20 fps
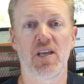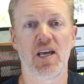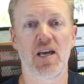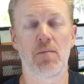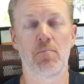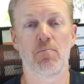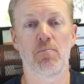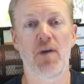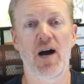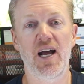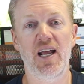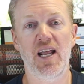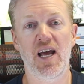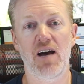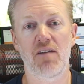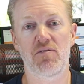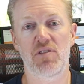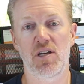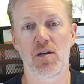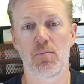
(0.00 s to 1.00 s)
it might
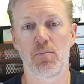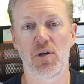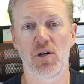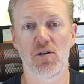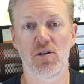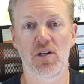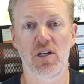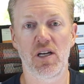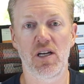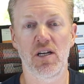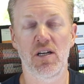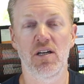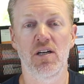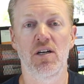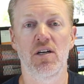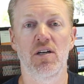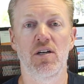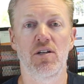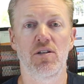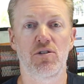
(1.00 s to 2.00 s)
have the ability
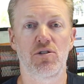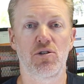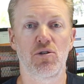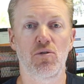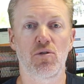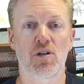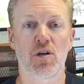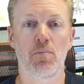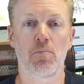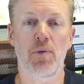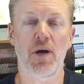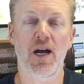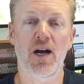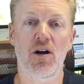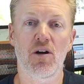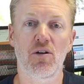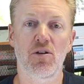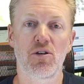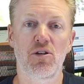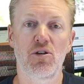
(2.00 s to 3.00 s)
to
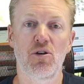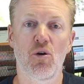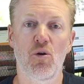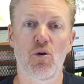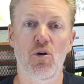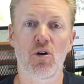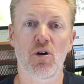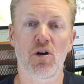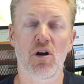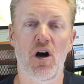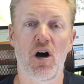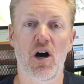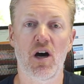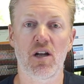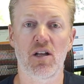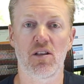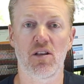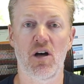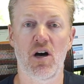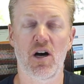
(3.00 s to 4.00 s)
compare your
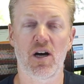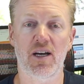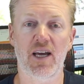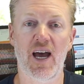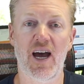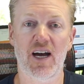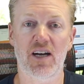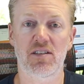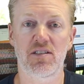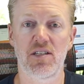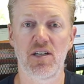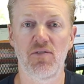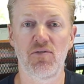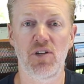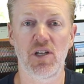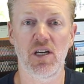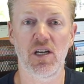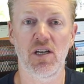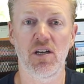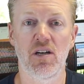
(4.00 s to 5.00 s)
audit log
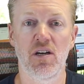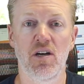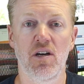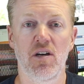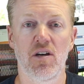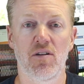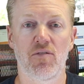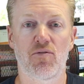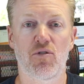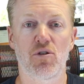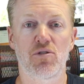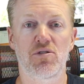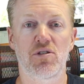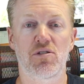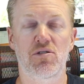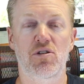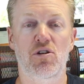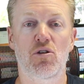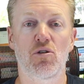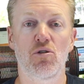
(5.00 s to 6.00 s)
activity
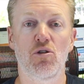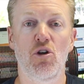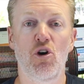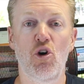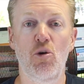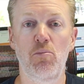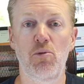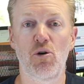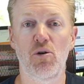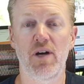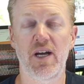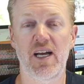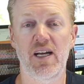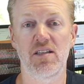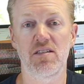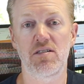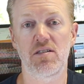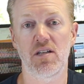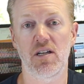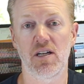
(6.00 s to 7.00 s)
versus global
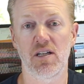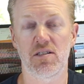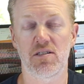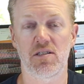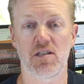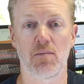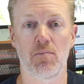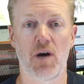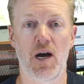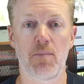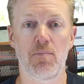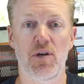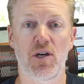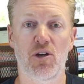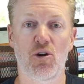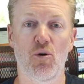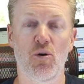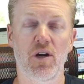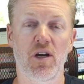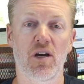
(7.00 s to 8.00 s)
incidents that might be
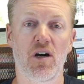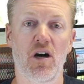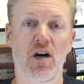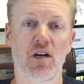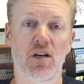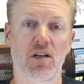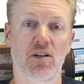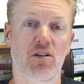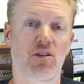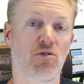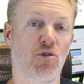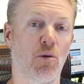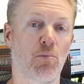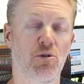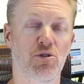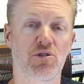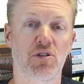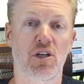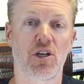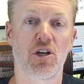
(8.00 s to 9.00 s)
going on,
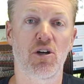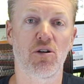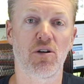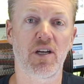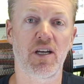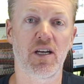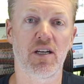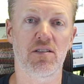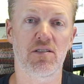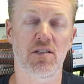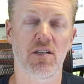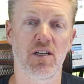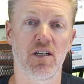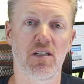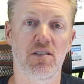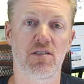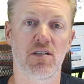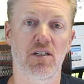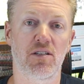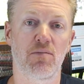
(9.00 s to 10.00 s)
global security
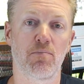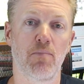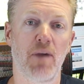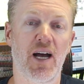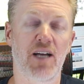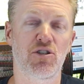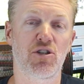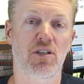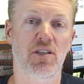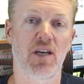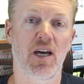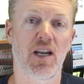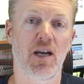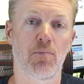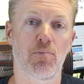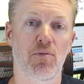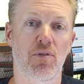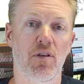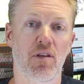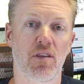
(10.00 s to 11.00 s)
incidents, and matching that
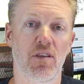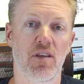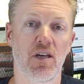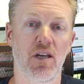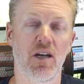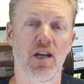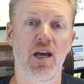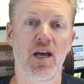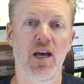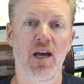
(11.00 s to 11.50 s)
up that,